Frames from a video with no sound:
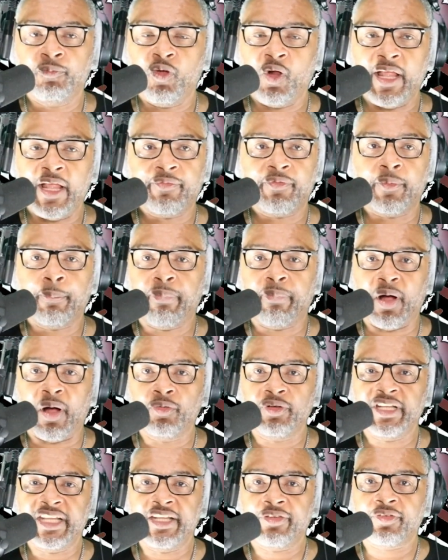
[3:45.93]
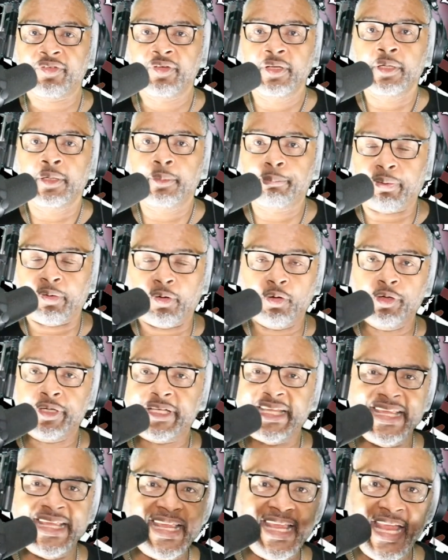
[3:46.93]
whatever bonus per
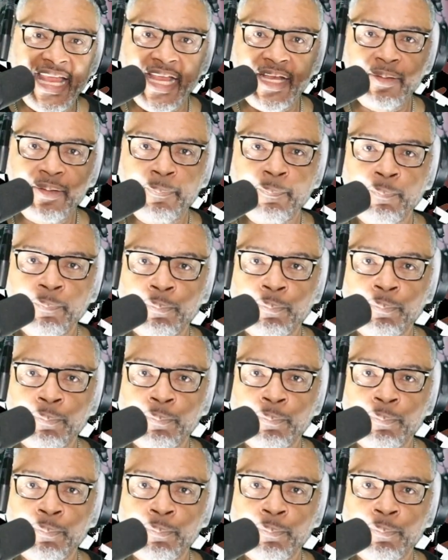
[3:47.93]
kid